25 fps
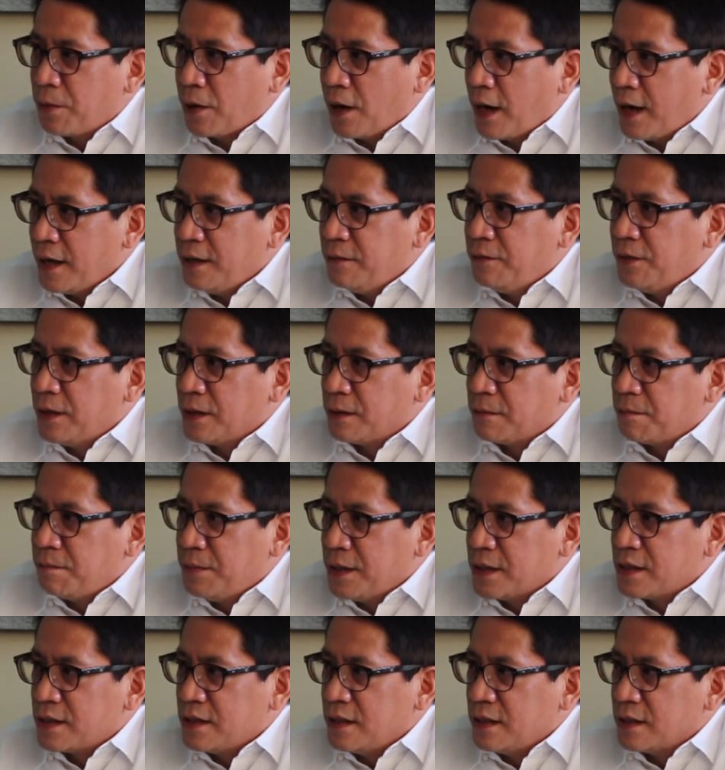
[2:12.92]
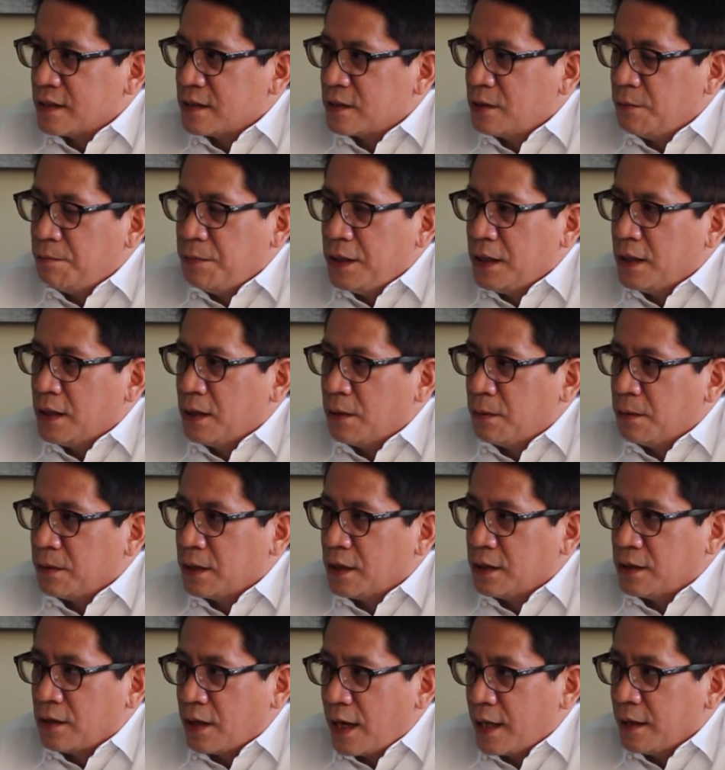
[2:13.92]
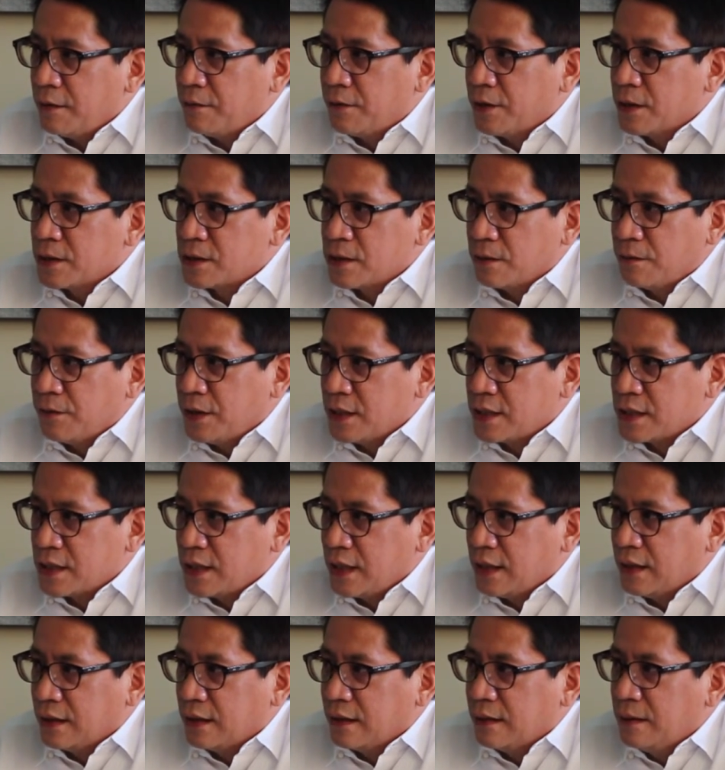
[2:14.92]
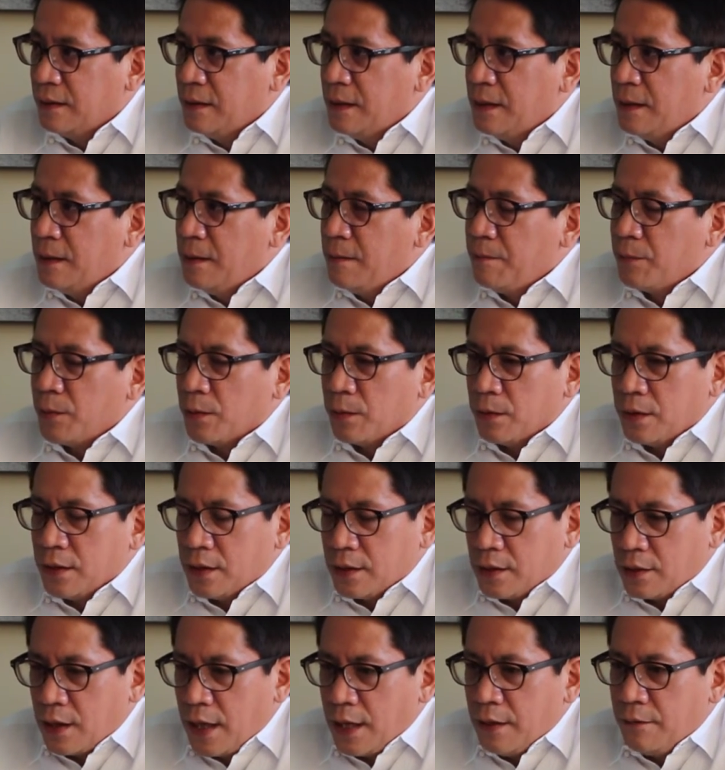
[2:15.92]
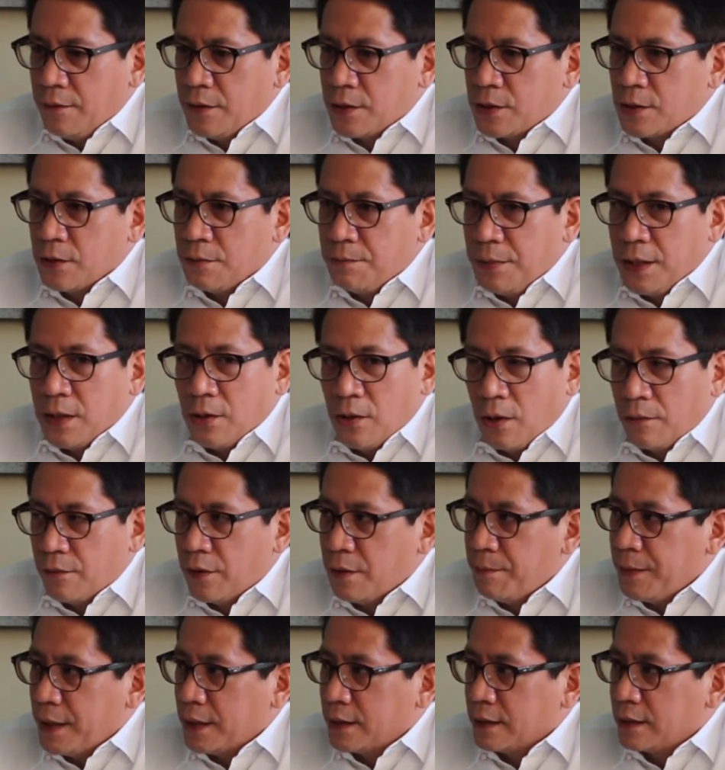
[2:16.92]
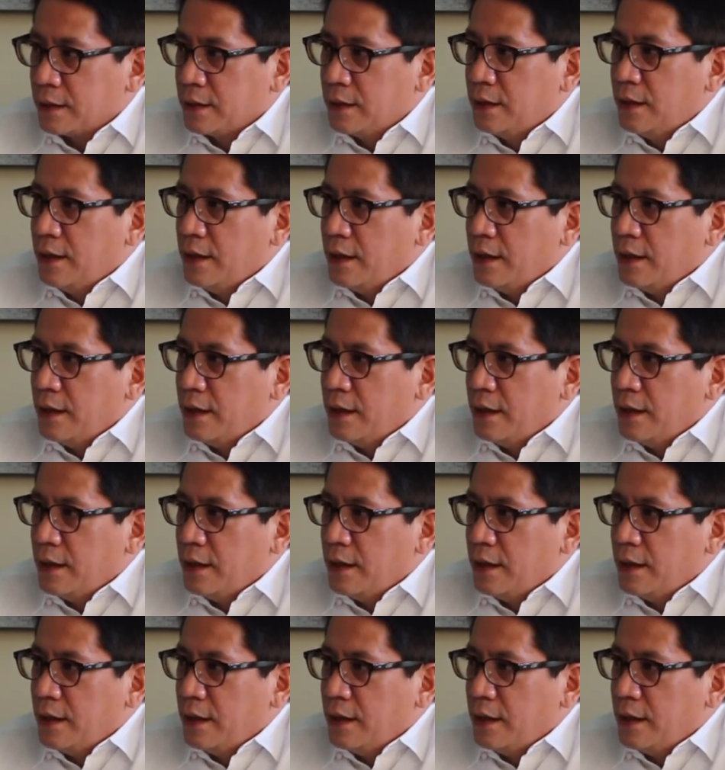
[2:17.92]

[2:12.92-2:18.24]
private business to be the drivers of this thing. Mm-hmm. The driver should be government.